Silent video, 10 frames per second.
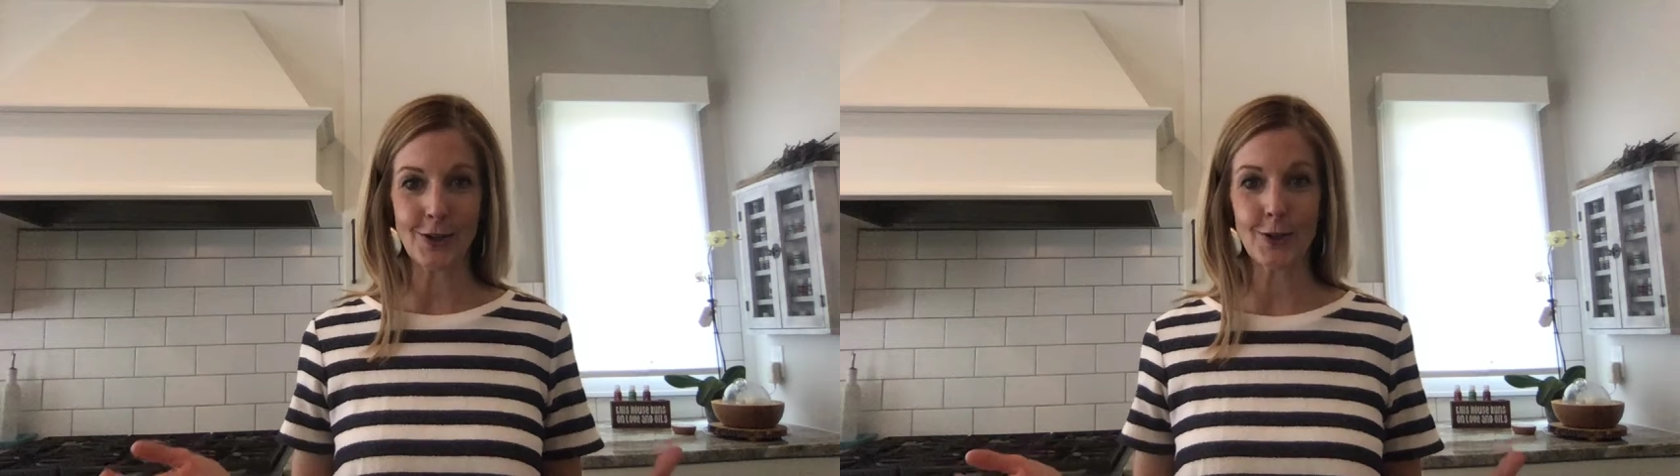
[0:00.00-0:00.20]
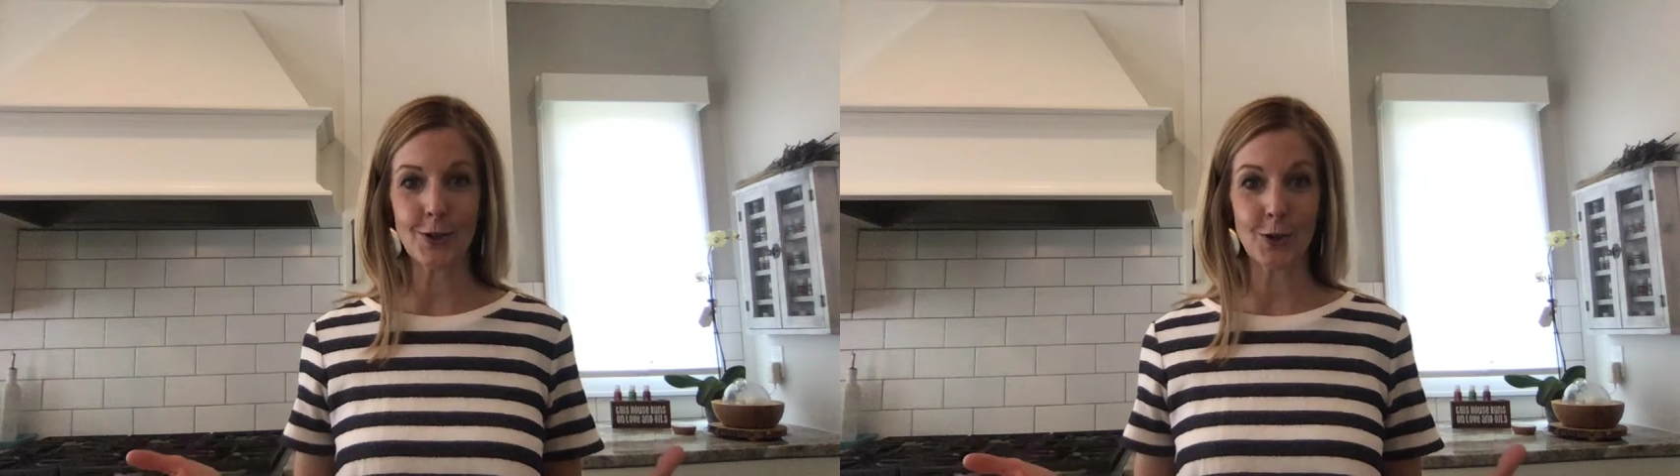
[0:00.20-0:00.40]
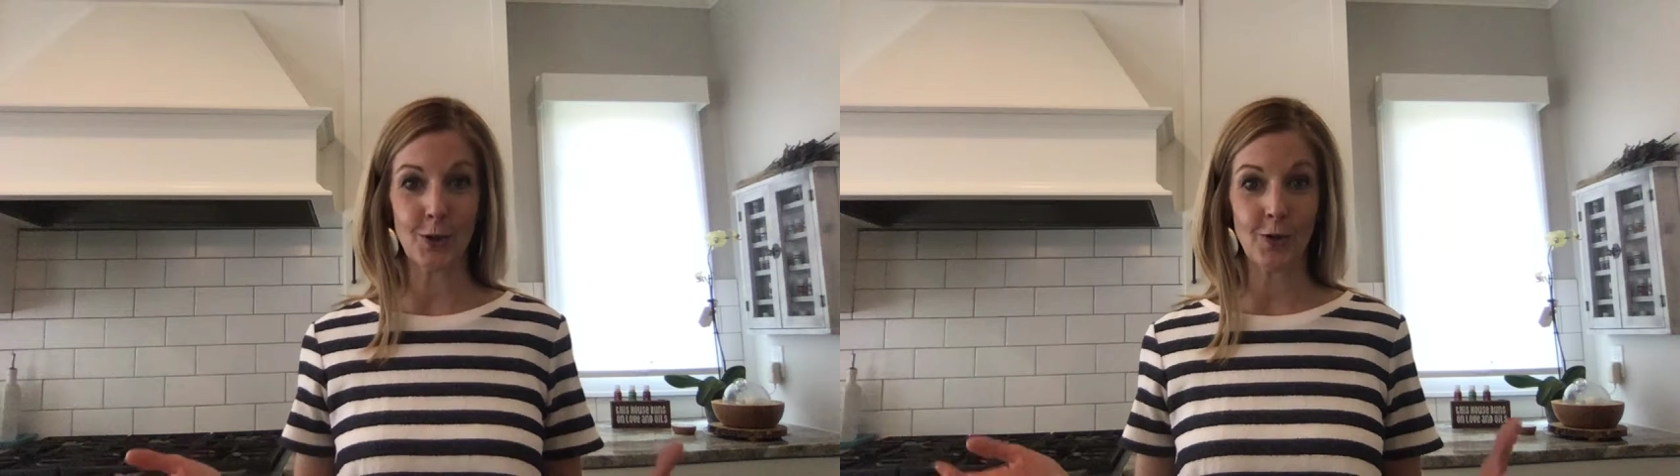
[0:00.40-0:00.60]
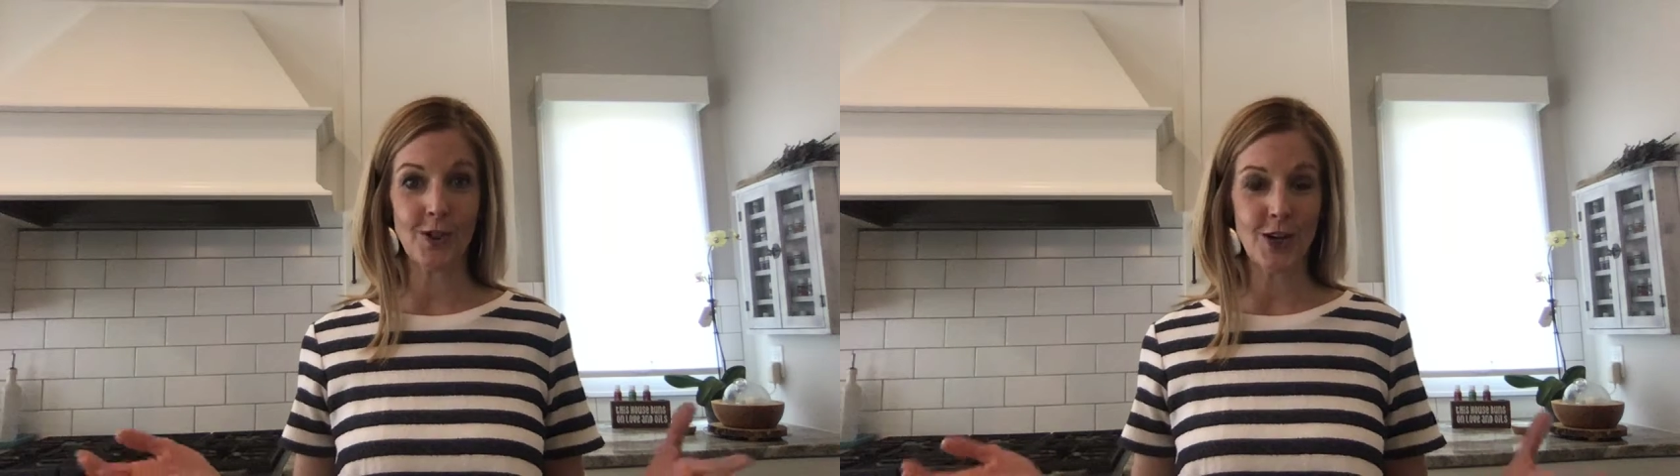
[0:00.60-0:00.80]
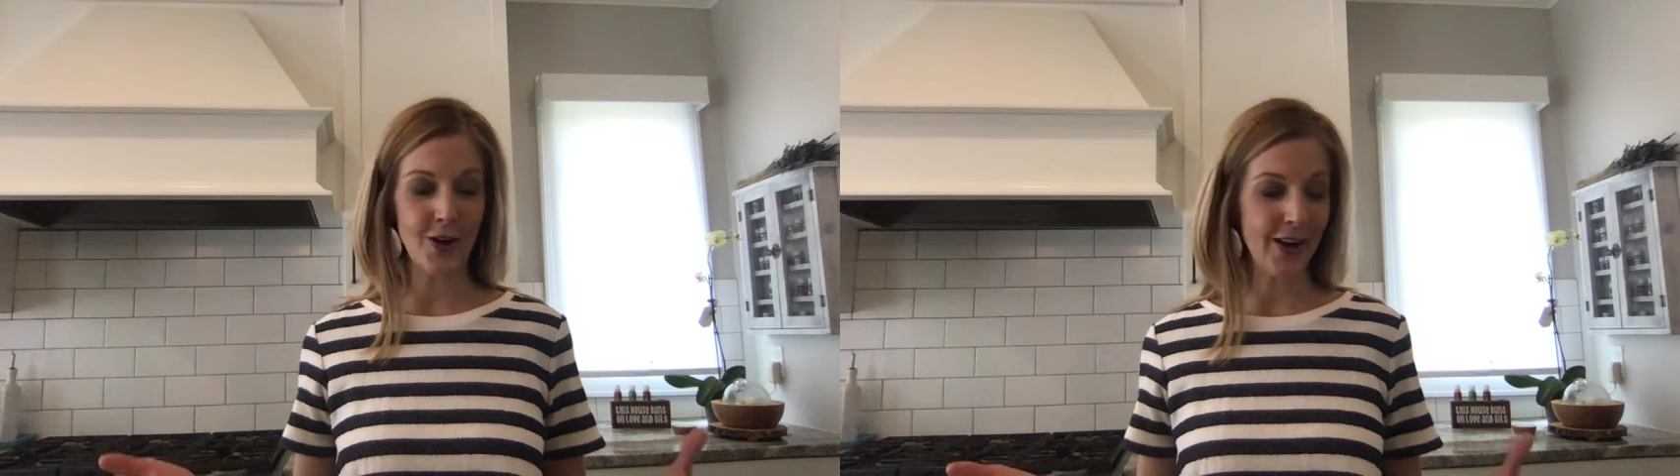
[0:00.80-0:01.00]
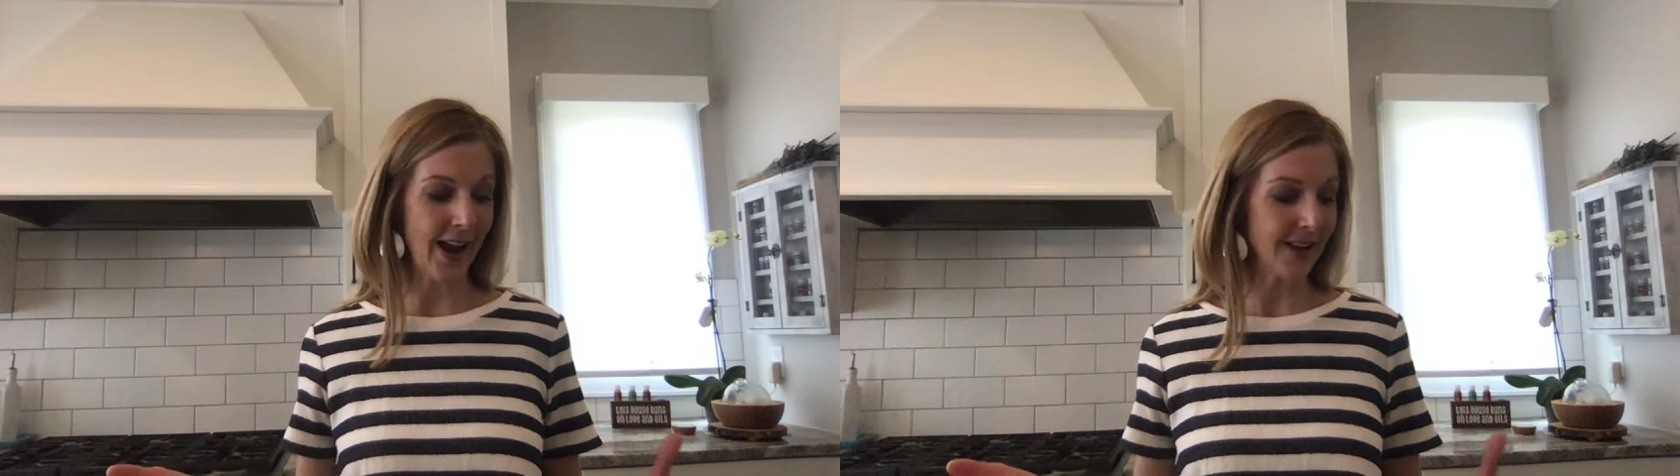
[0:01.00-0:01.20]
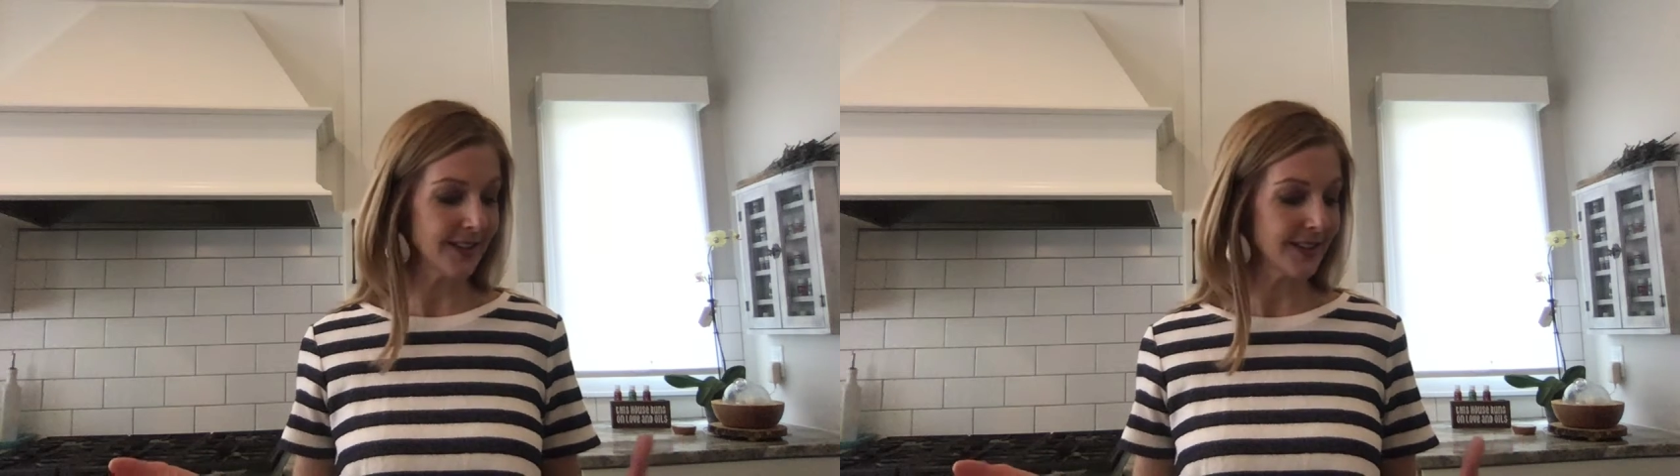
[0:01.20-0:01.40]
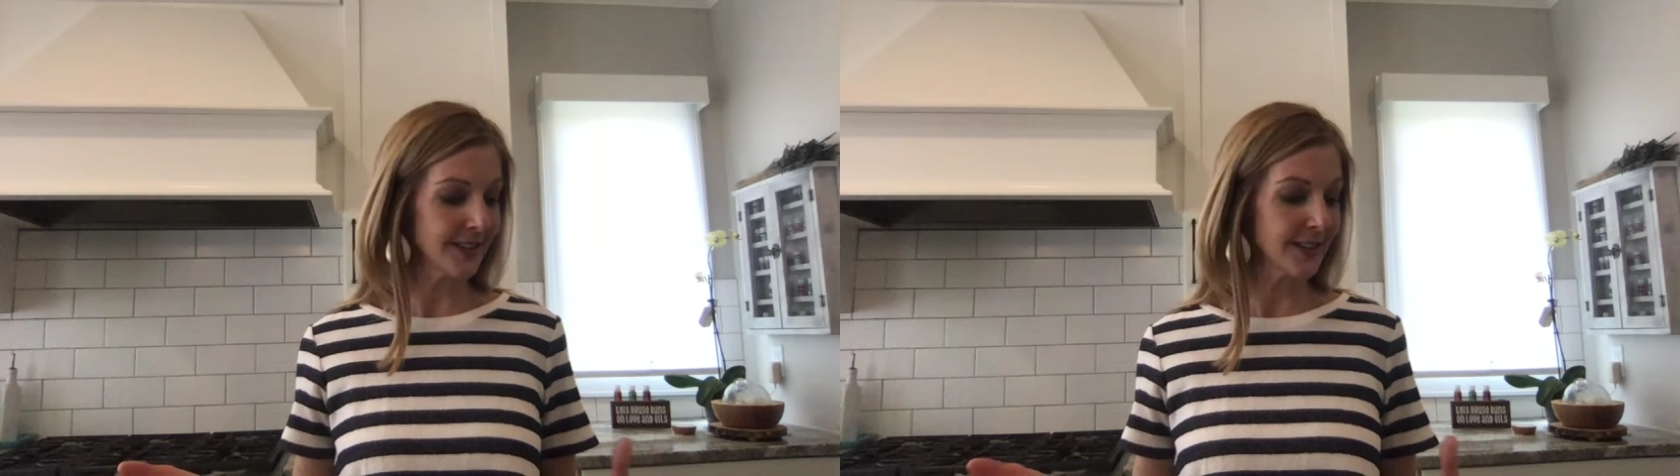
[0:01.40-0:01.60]
to serve to your
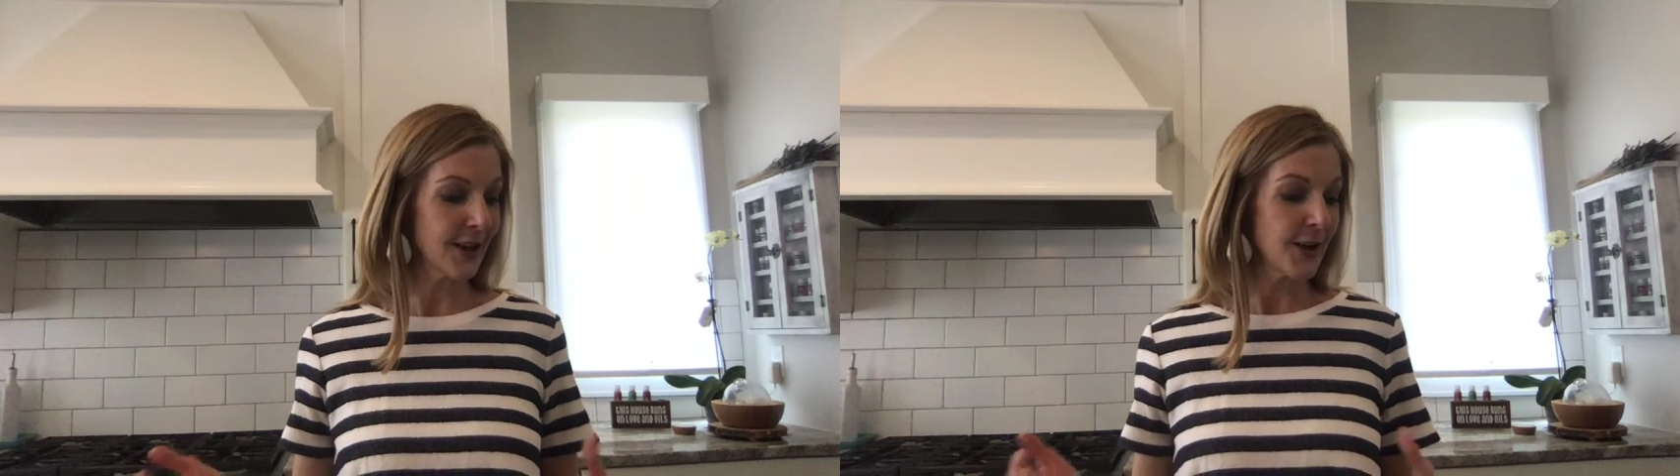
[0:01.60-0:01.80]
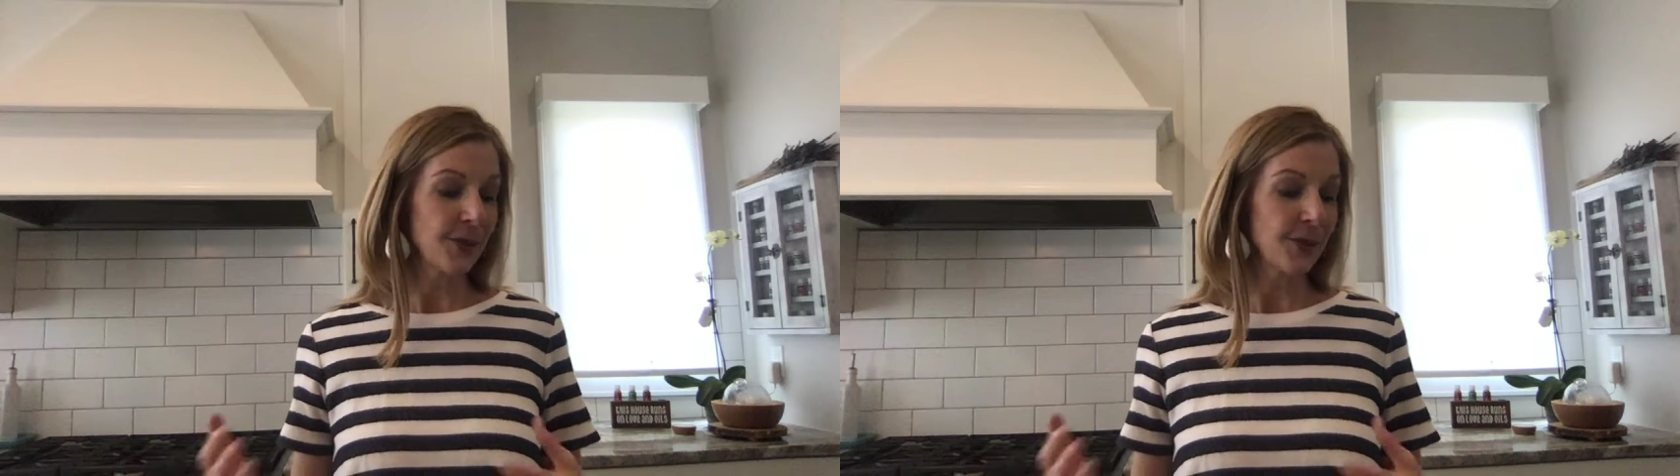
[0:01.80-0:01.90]
guests.